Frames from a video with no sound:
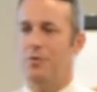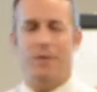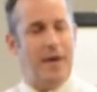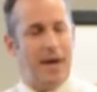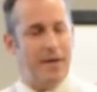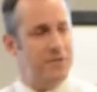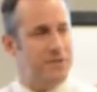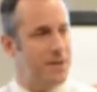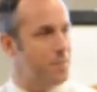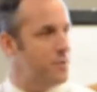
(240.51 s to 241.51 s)
do they have a
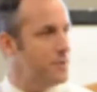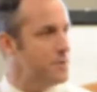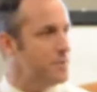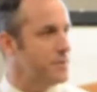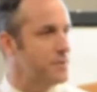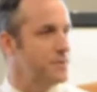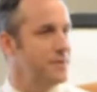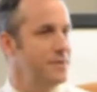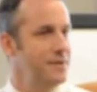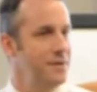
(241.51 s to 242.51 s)
set of principles?
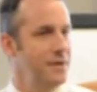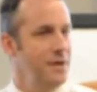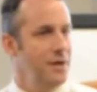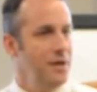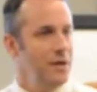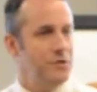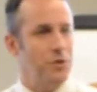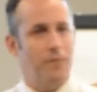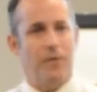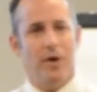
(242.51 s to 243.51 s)

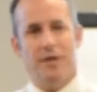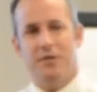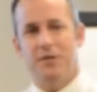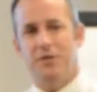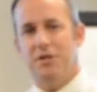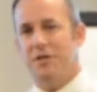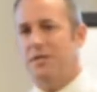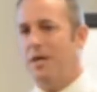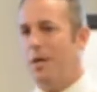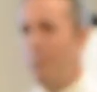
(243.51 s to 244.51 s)
So for us to
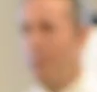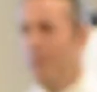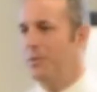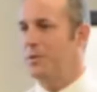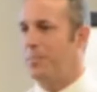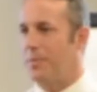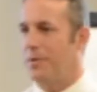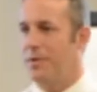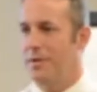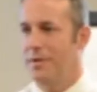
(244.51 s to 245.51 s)
just say
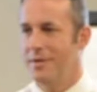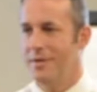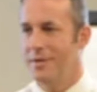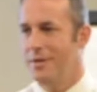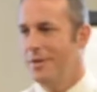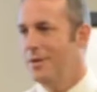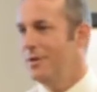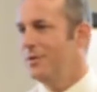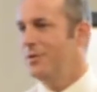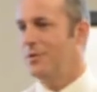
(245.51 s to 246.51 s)
principled,
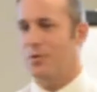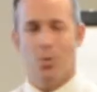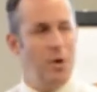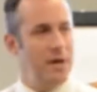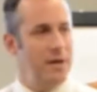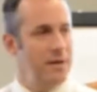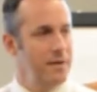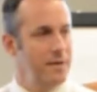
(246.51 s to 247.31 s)
so what?